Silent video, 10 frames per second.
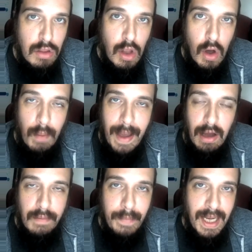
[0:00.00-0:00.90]
No
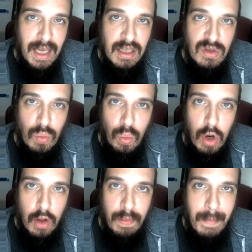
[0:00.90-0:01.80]
amount of money is
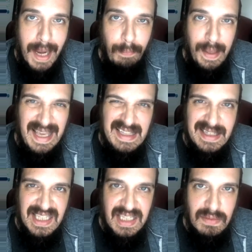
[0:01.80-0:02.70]
worth my
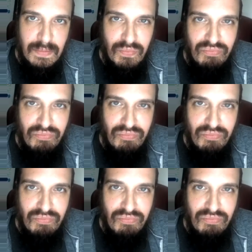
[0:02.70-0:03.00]
peace.